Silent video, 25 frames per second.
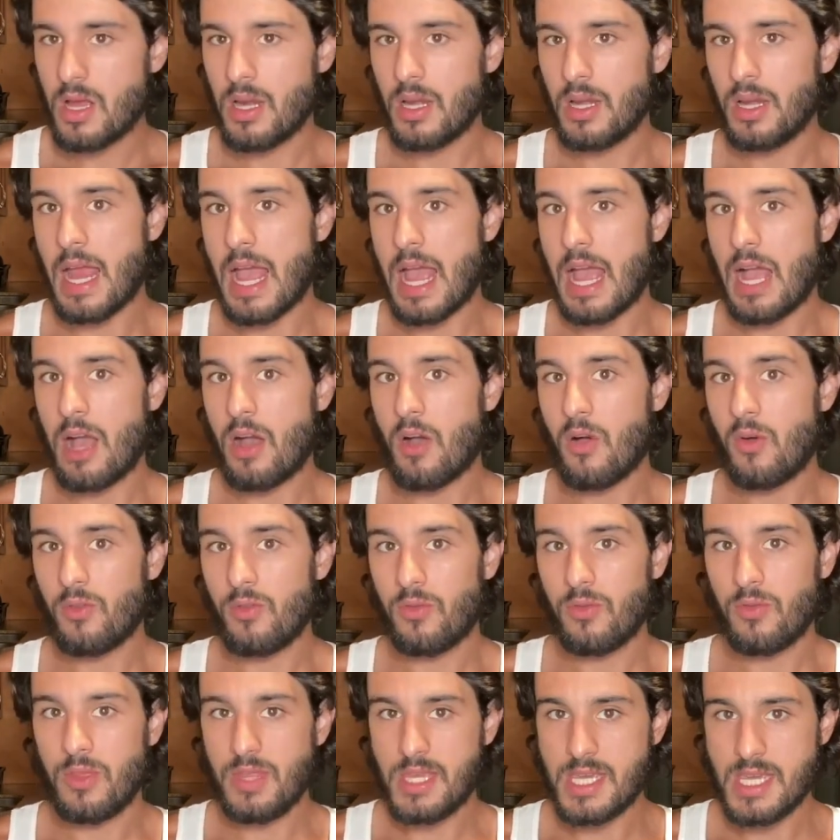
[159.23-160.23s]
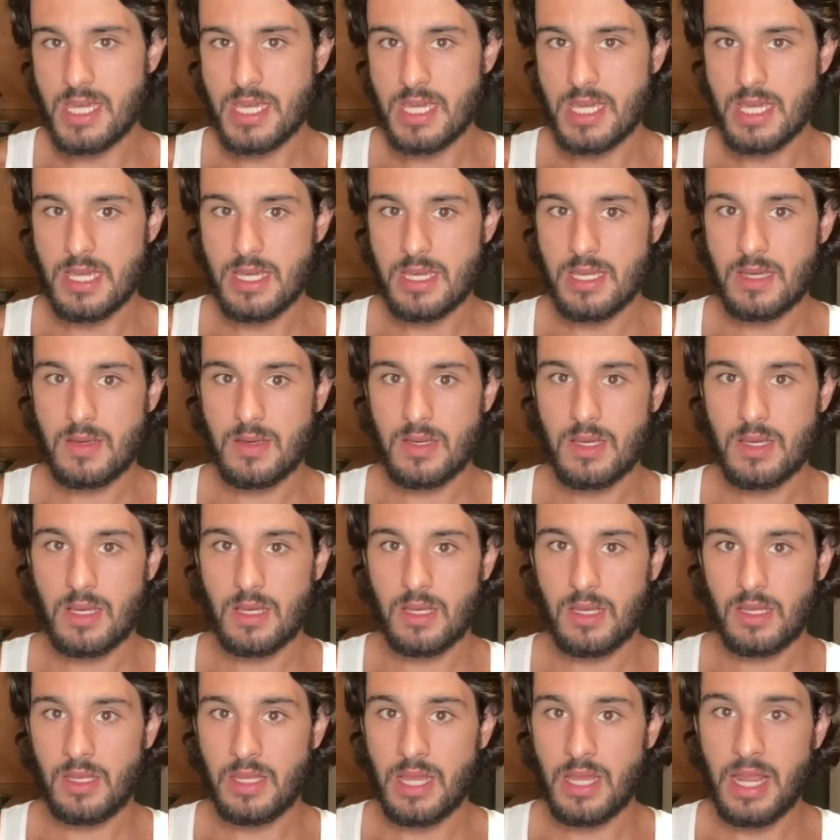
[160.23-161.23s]
Now, the
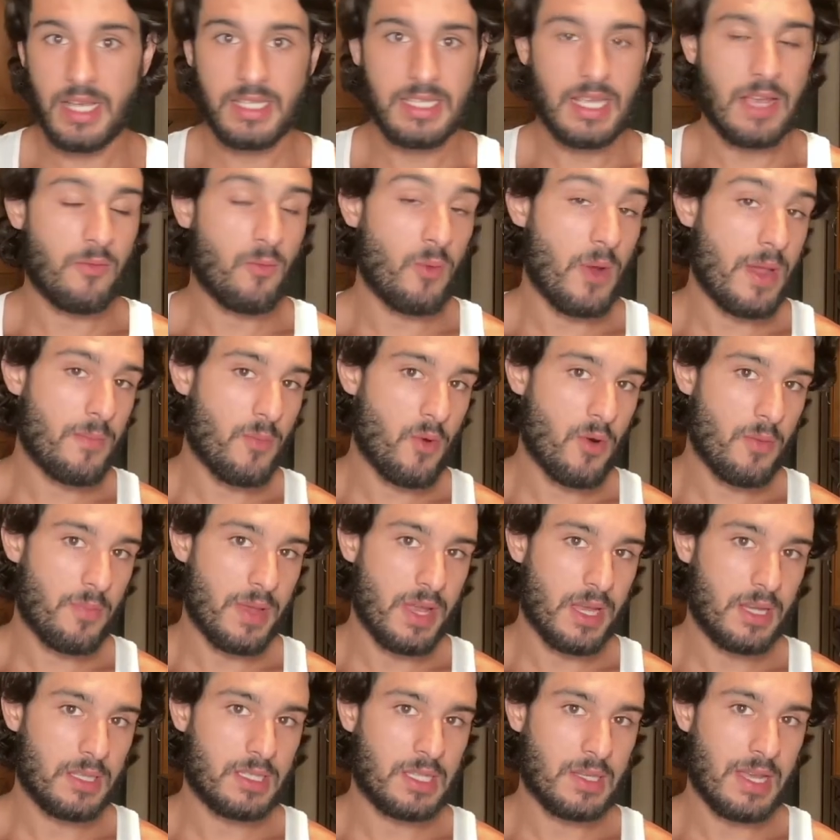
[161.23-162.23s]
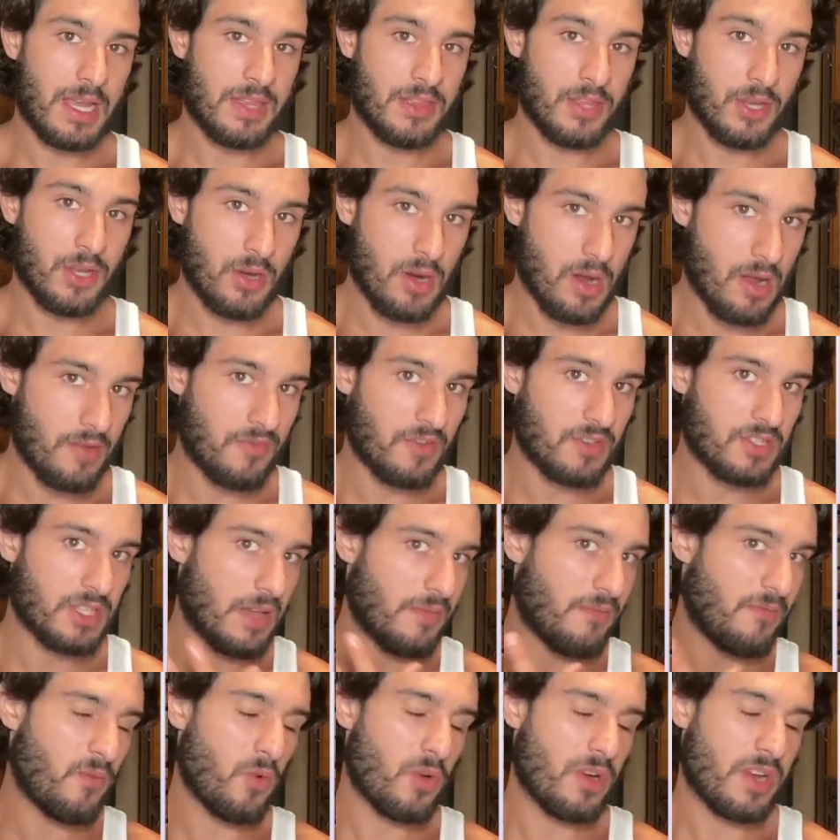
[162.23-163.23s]
Knicks have way more picks, and their offers
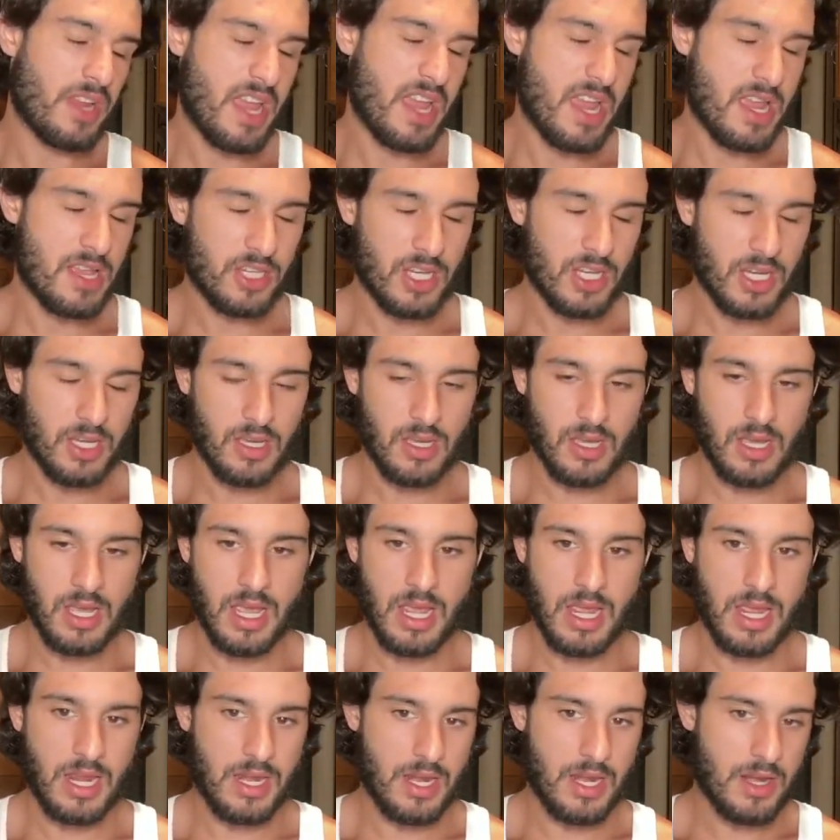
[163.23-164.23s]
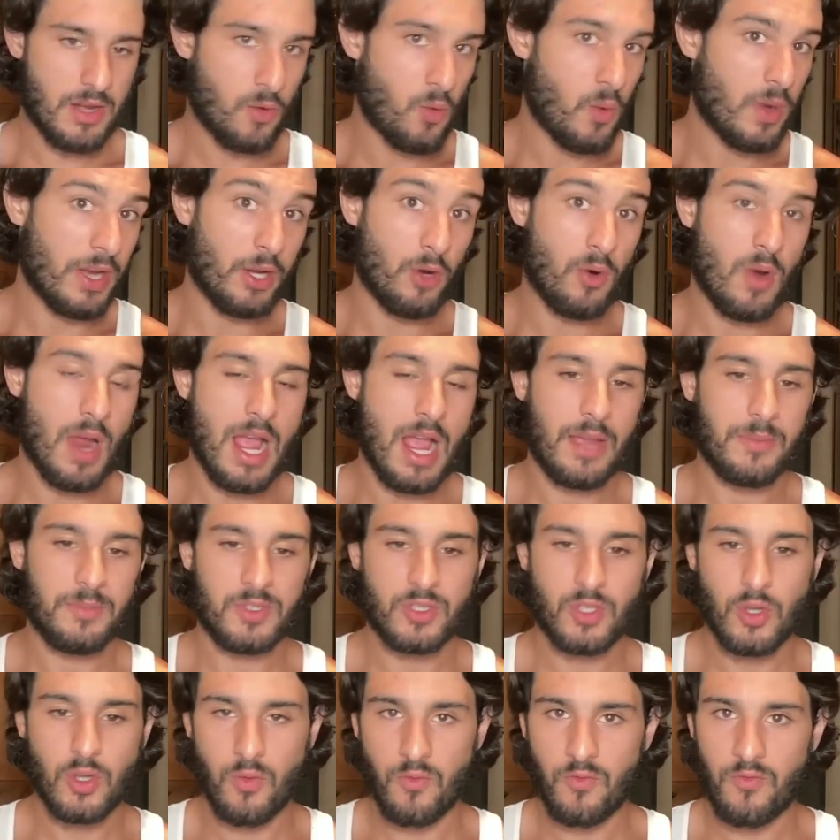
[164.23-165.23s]
Evan Fournier and Quinn Grimes.
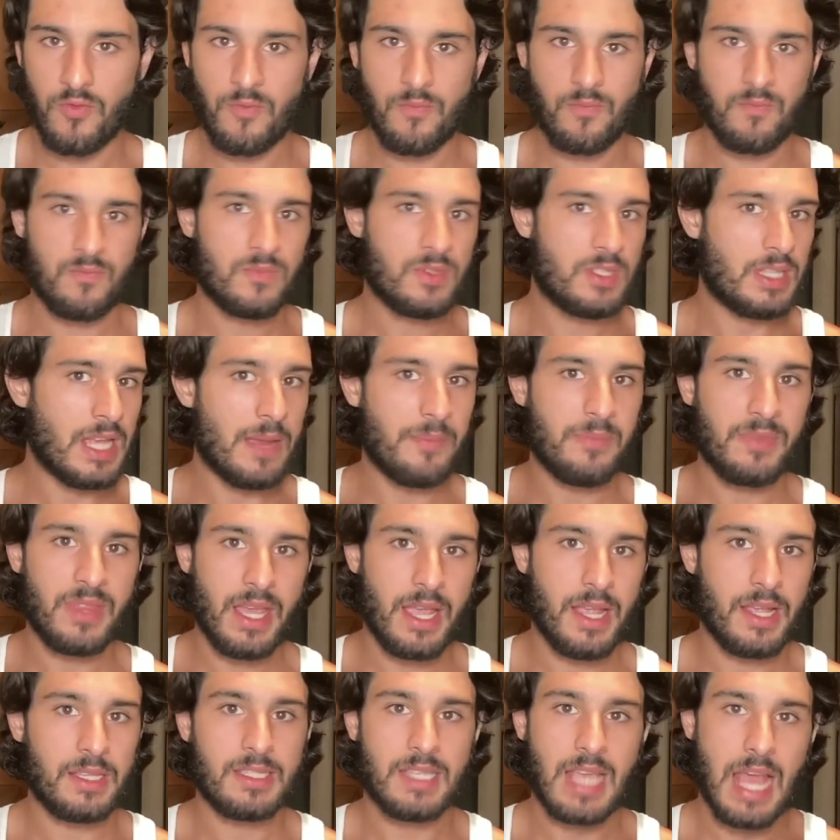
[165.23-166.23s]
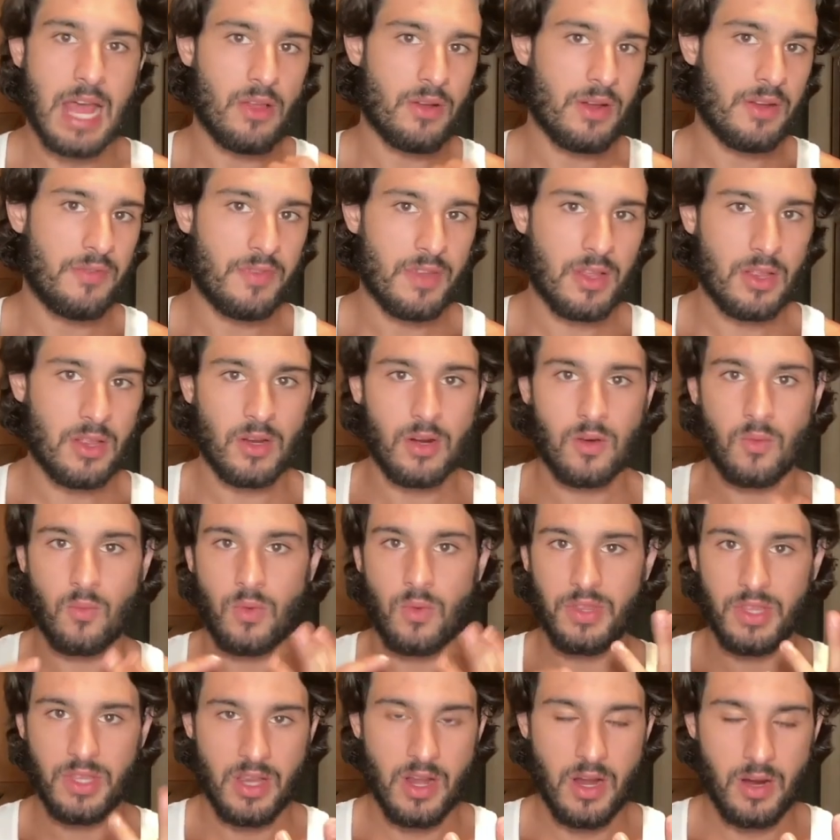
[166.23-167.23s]
So same thing, salary filler
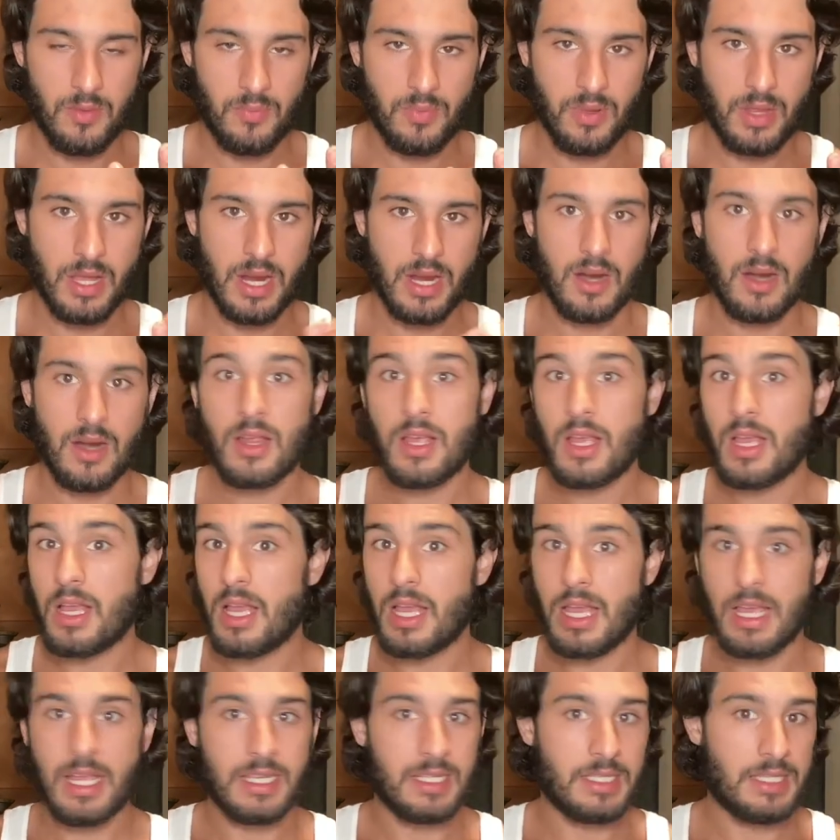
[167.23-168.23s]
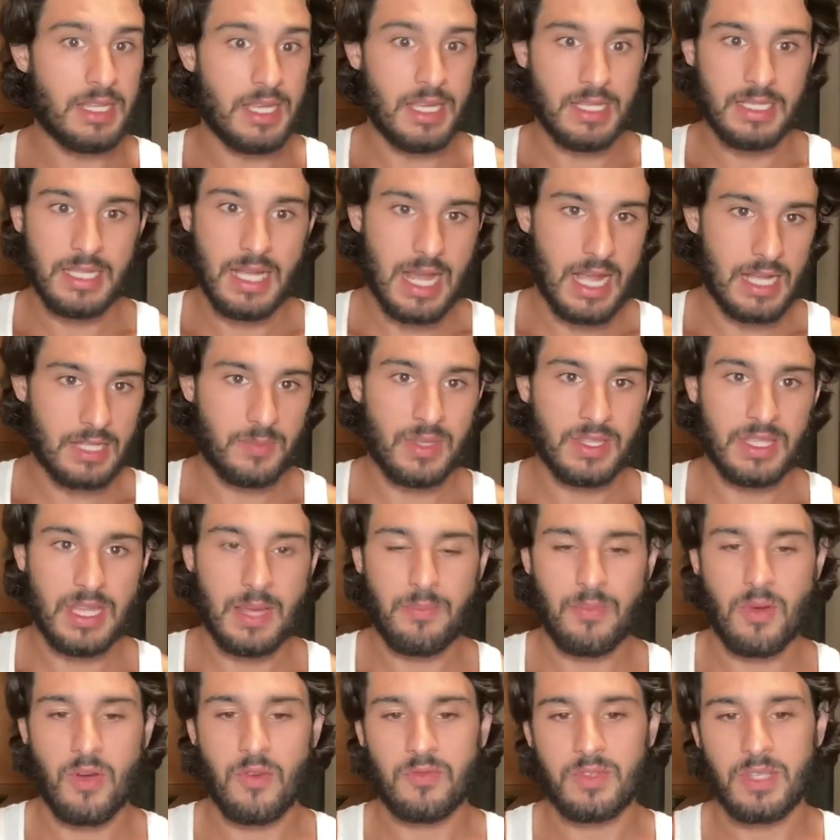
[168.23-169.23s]
with a young player is the attachment
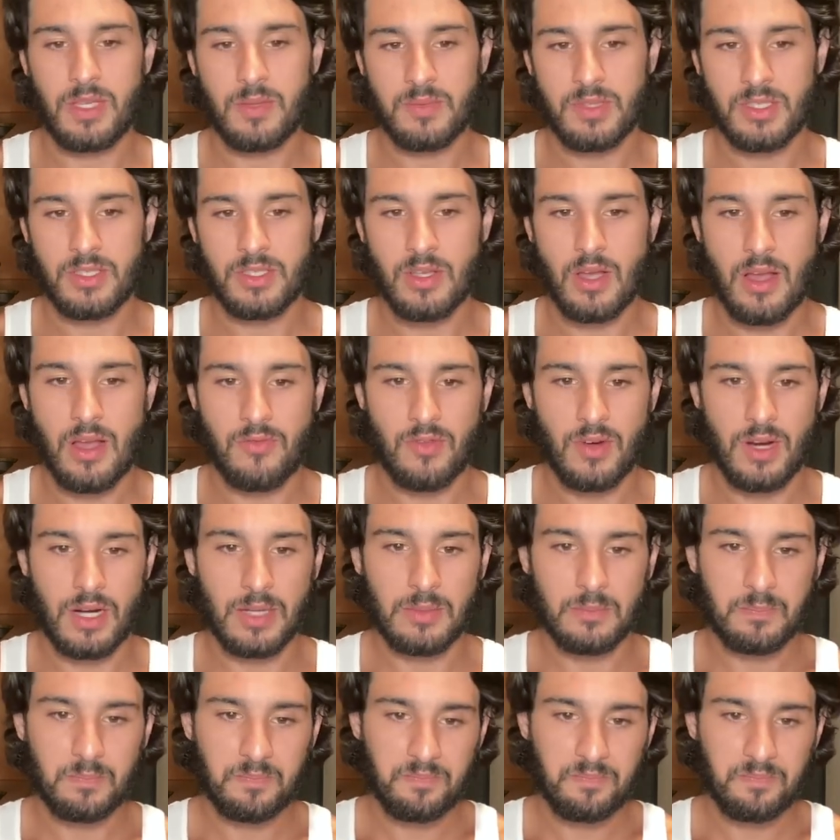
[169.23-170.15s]
that both teams is offering.